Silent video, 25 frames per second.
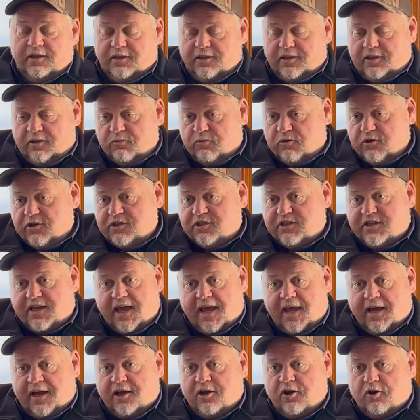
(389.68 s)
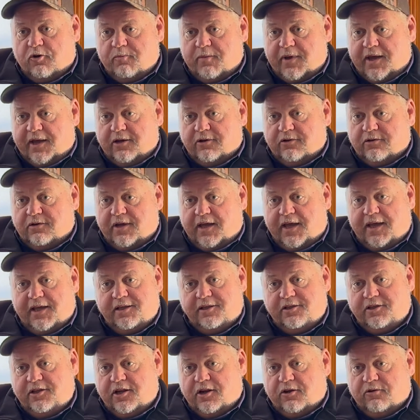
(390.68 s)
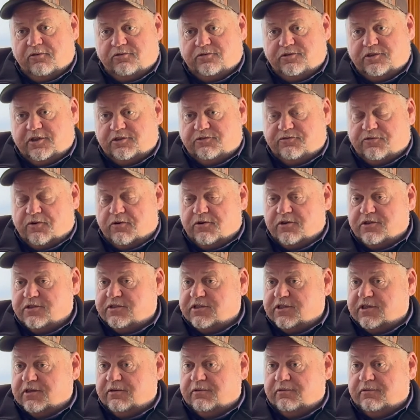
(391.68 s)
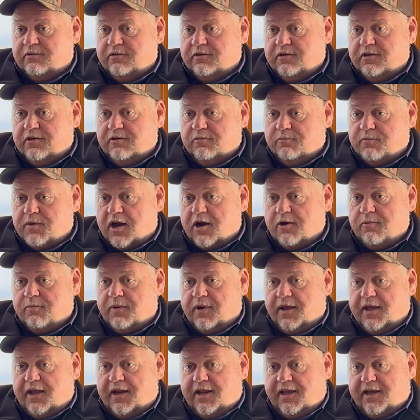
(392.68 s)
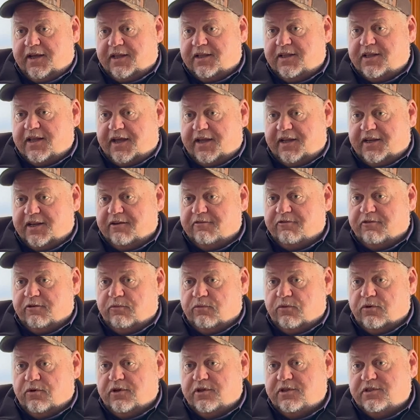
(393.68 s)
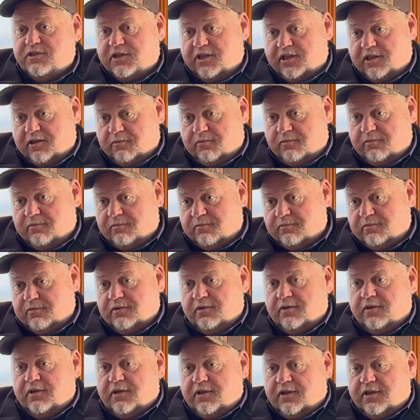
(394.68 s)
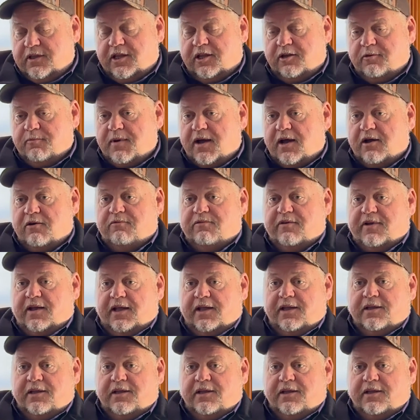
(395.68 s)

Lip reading: the woods can't commingle. And as far as the power plant, it can take different woods than the bioplant.